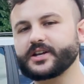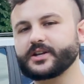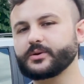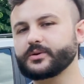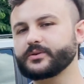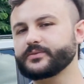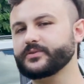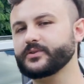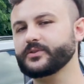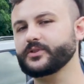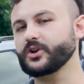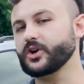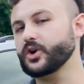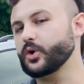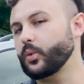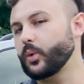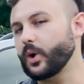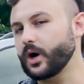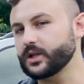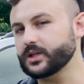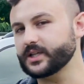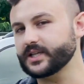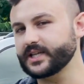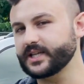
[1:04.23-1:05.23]
known for their
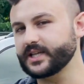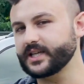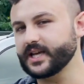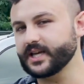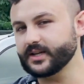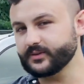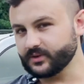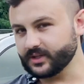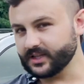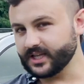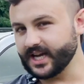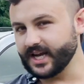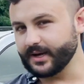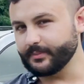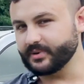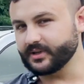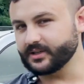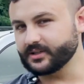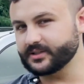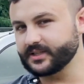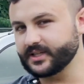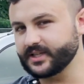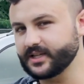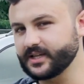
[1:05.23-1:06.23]
quality and
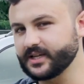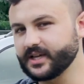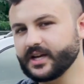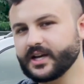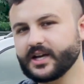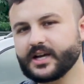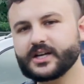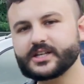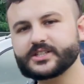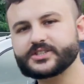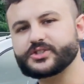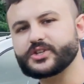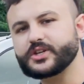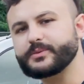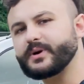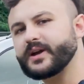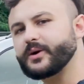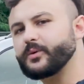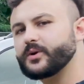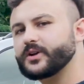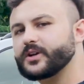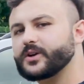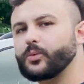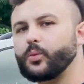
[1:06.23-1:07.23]
reliability. So you might
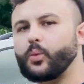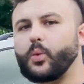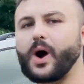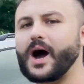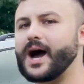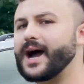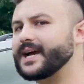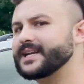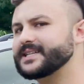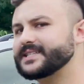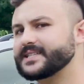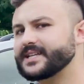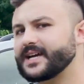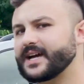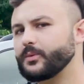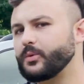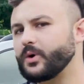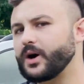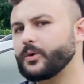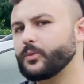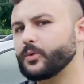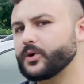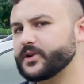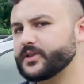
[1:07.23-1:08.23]
wonder, why did I
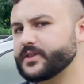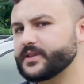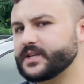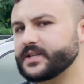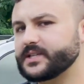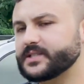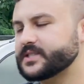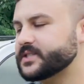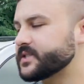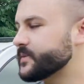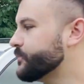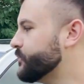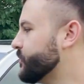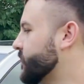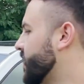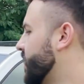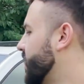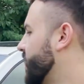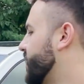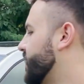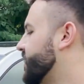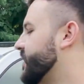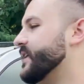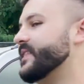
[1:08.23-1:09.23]
want one of these?
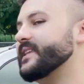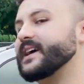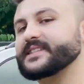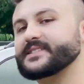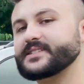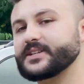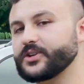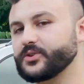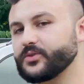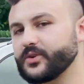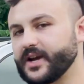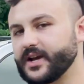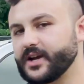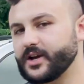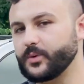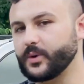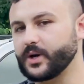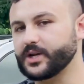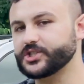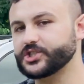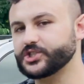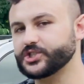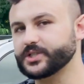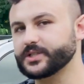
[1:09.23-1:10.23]
And that's a great
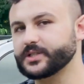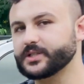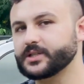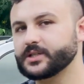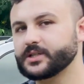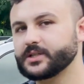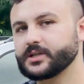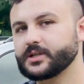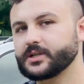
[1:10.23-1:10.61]
question.